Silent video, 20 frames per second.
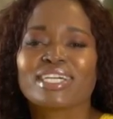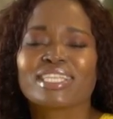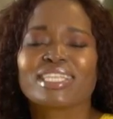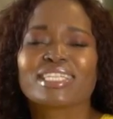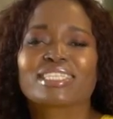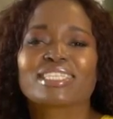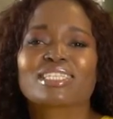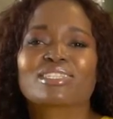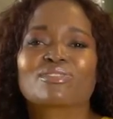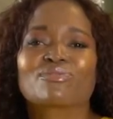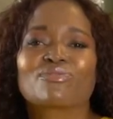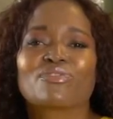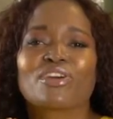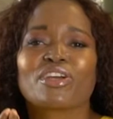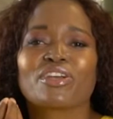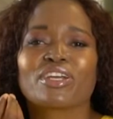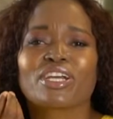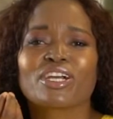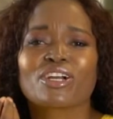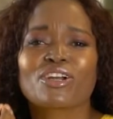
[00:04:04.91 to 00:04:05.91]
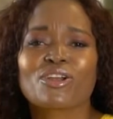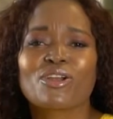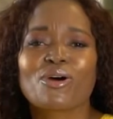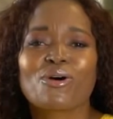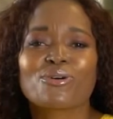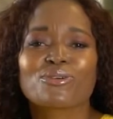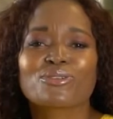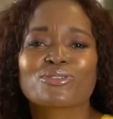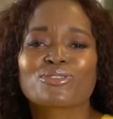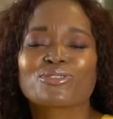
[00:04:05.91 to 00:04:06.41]
This is very
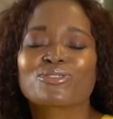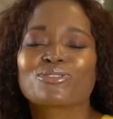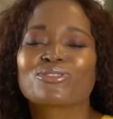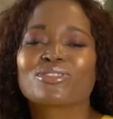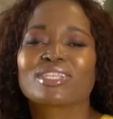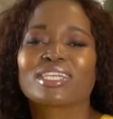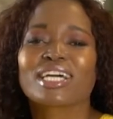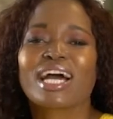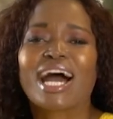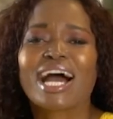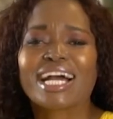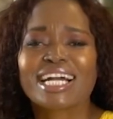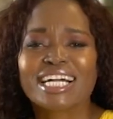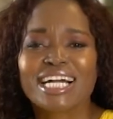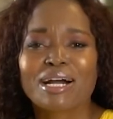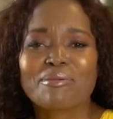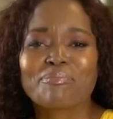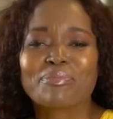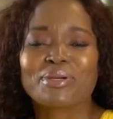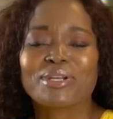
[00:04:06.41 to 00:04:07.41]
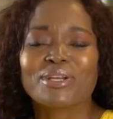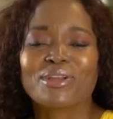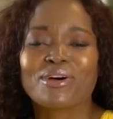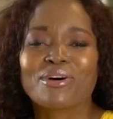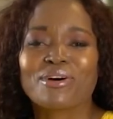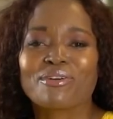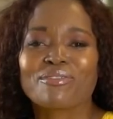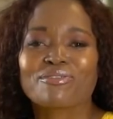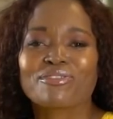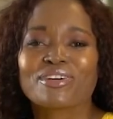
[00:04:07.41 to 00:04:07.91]
close to the agape
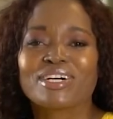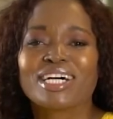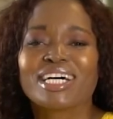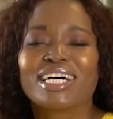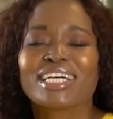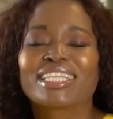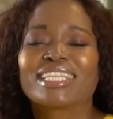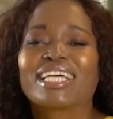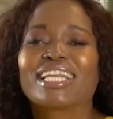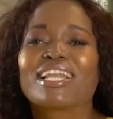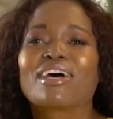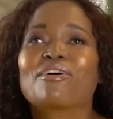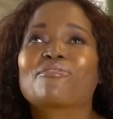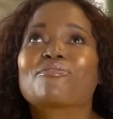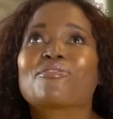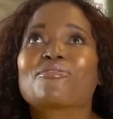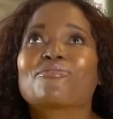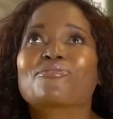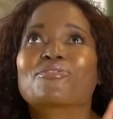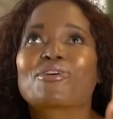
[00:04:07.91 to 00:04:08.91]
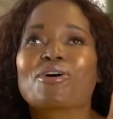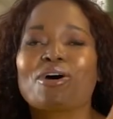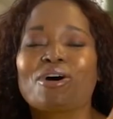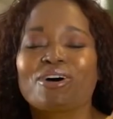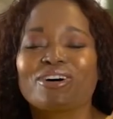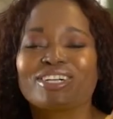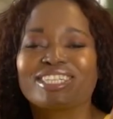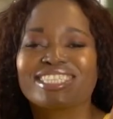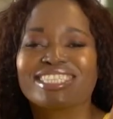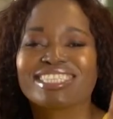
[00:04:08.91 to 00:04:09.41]
love, the love of
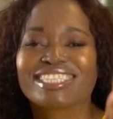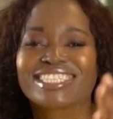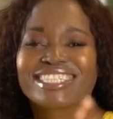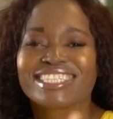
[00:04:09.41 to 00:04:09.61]
God.